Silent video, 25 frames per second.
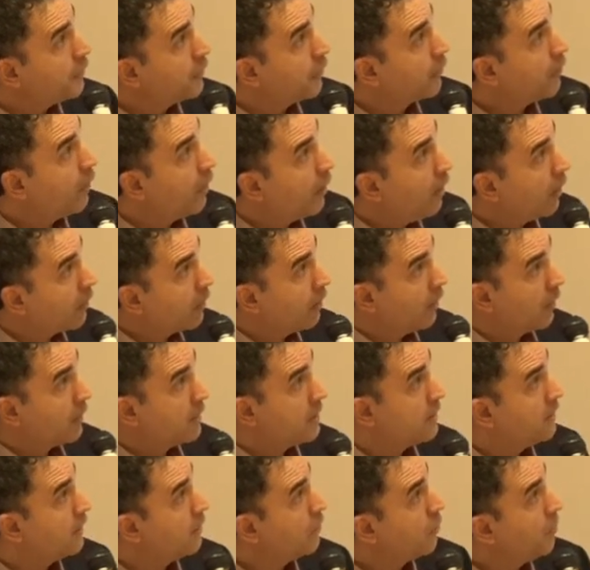the
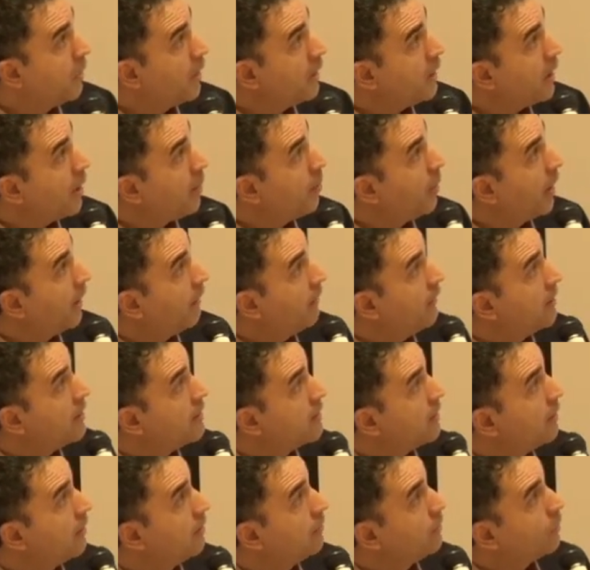Holocaust in Romania by
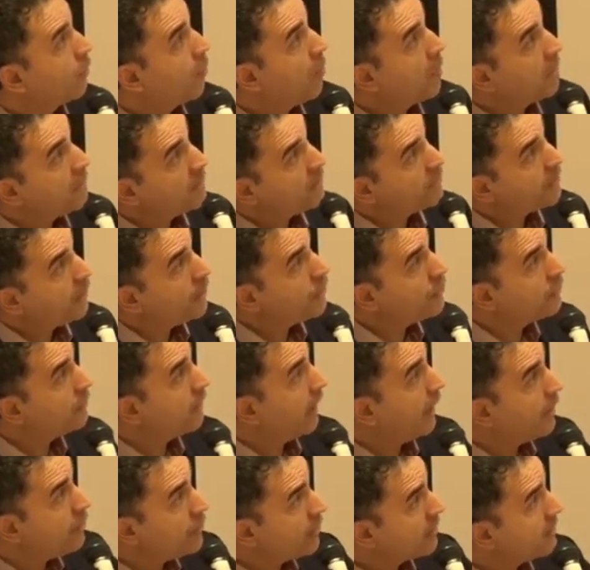this Romanization
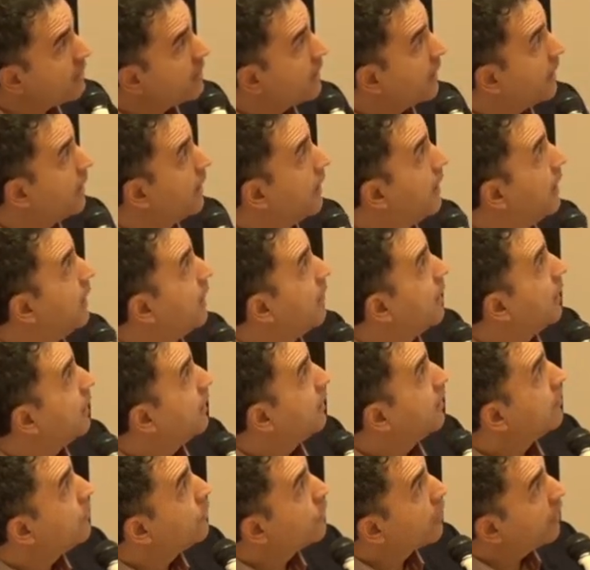agency, uh,
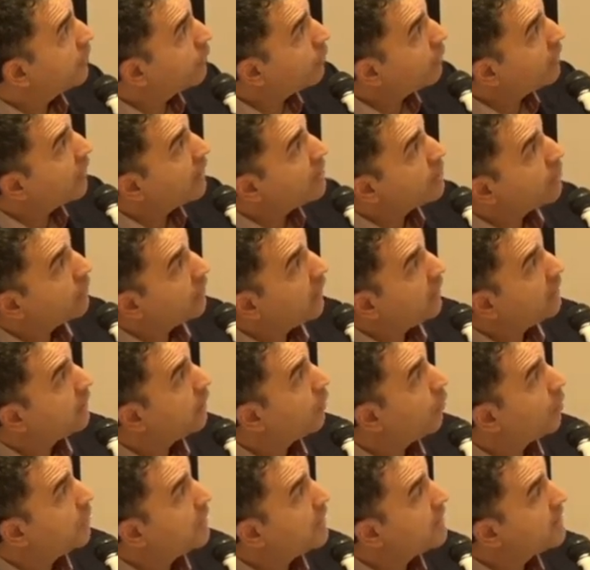Centrul Național de
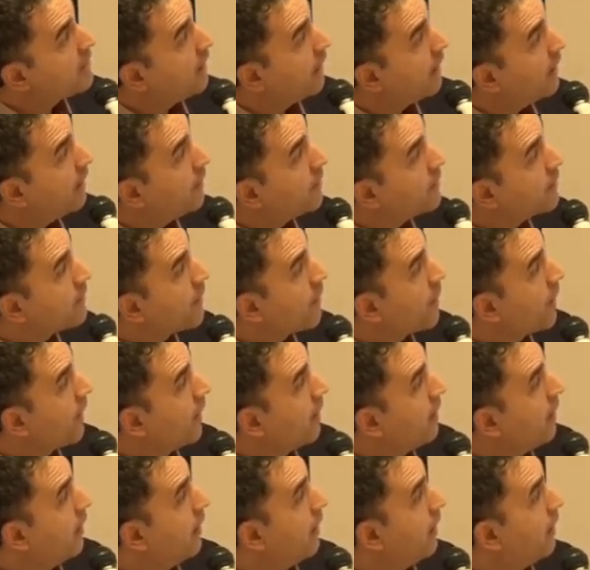Romanizare.
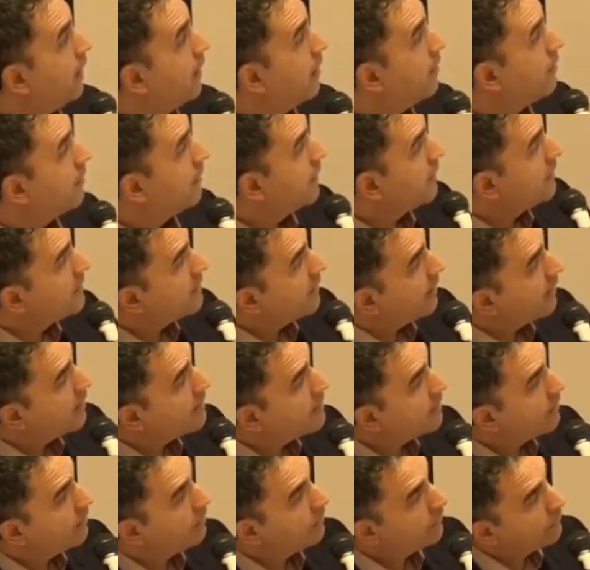Uh, it
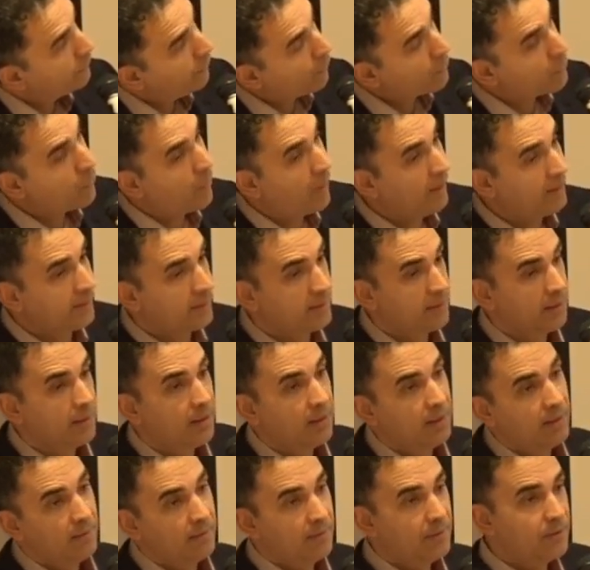says for rent.
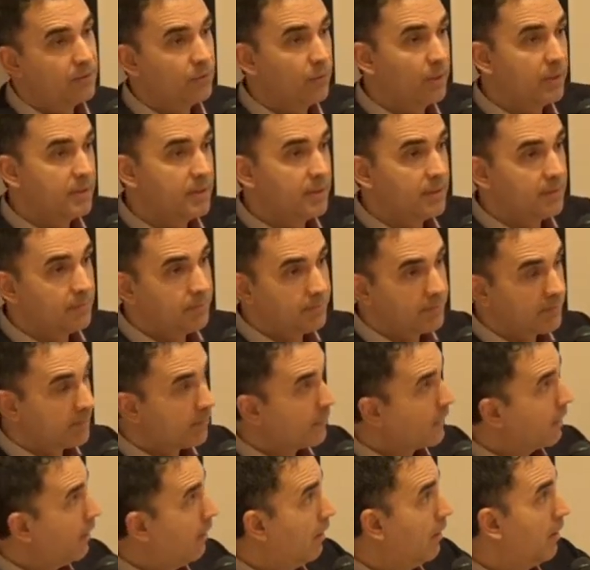This was the,
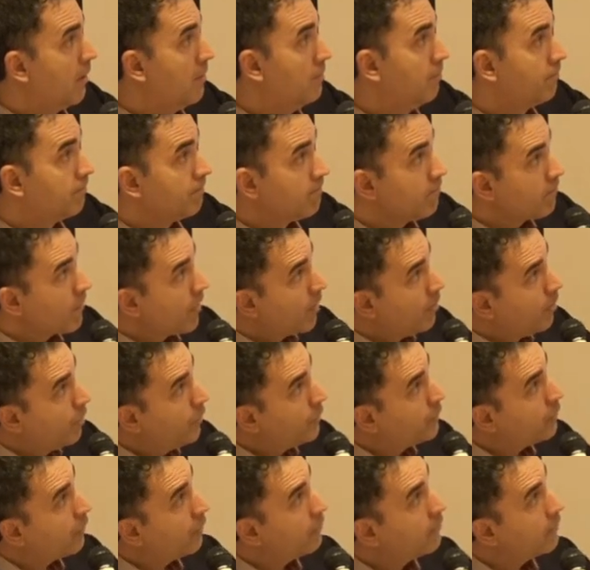um,
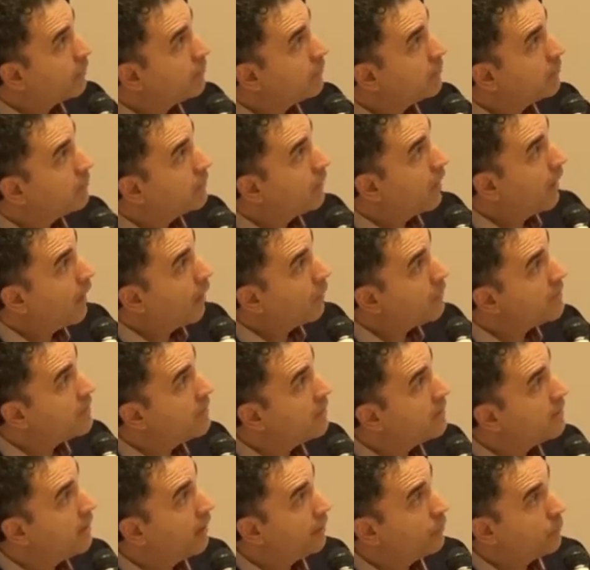put on
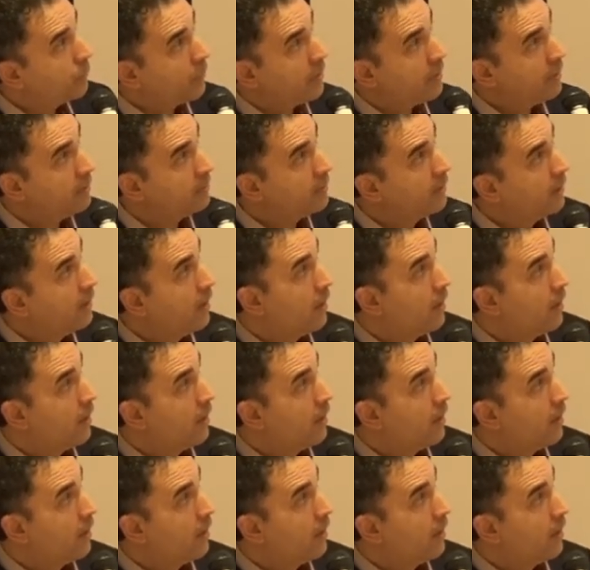houses that were